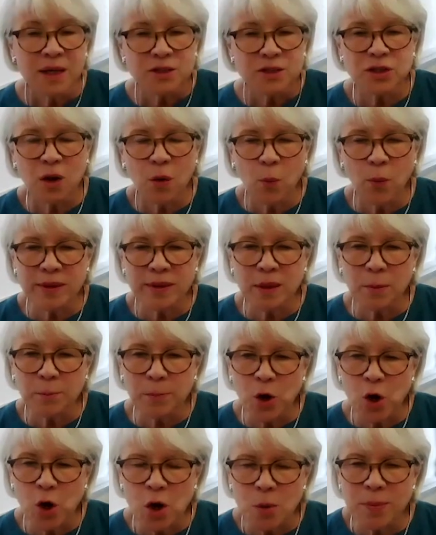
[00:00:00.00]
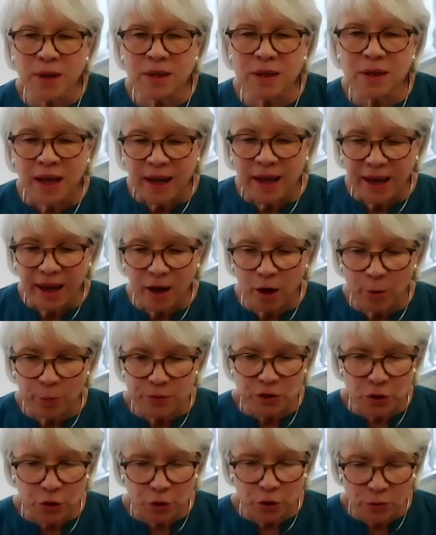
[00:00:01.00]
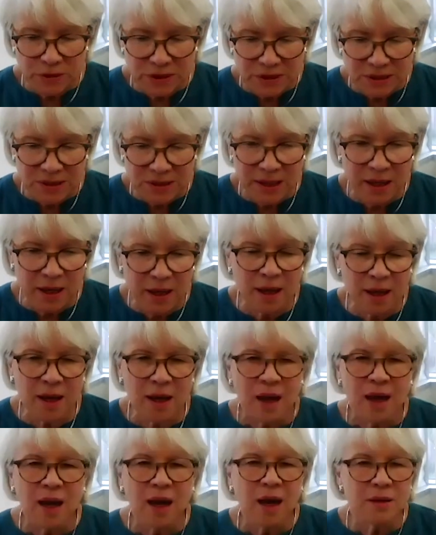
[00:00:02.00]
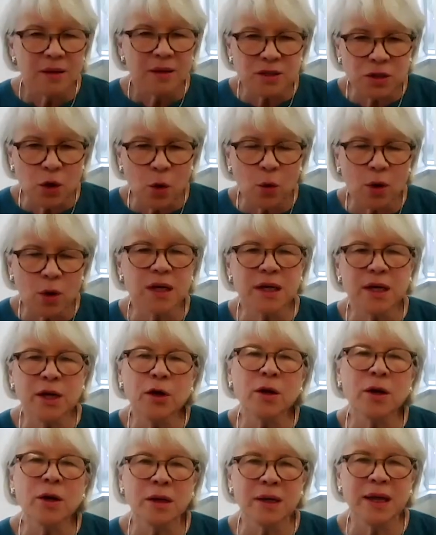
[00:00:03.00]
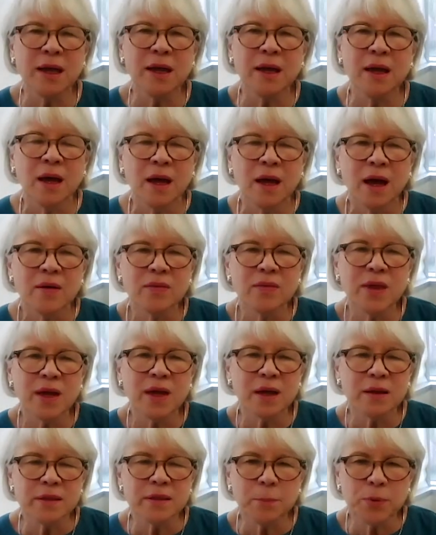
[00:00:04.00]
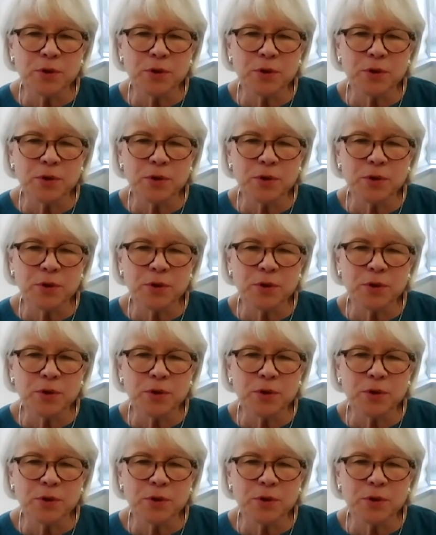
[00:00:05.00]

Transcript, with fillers: So when the Birkman helps you see so clearly the, the